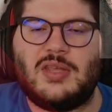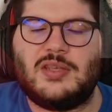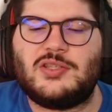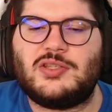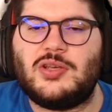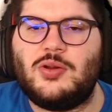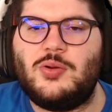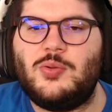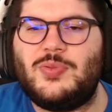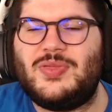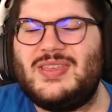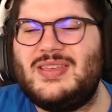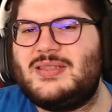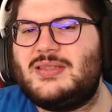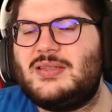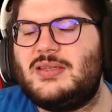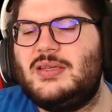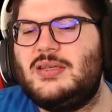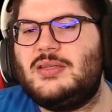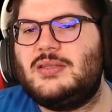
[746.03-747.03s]
So this
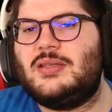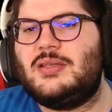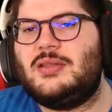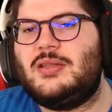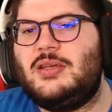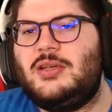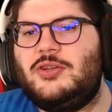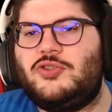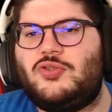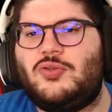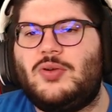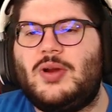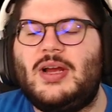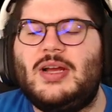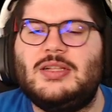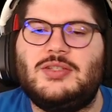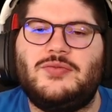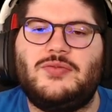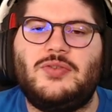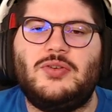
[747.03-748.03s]
is the
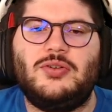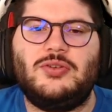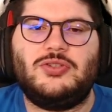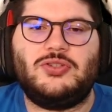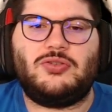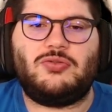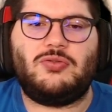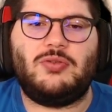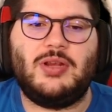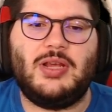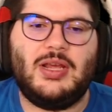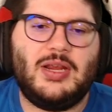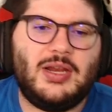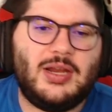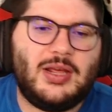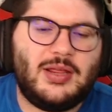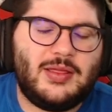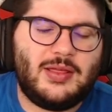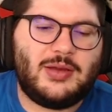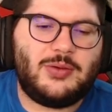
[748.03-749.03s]
transfer screen
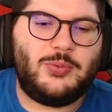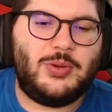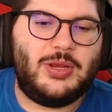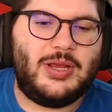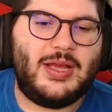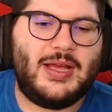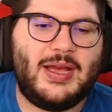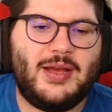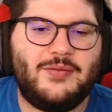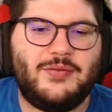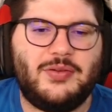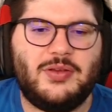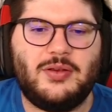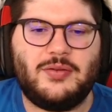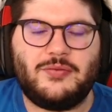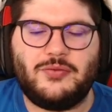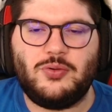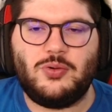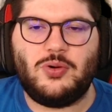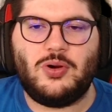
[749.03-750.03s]
that we have here
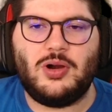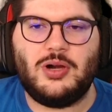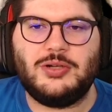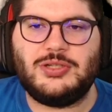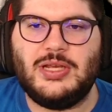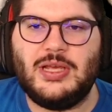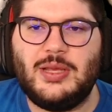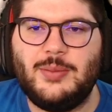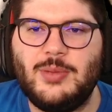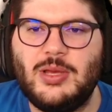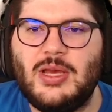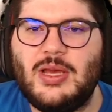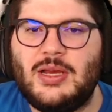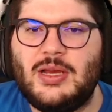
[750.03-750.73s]
for our team.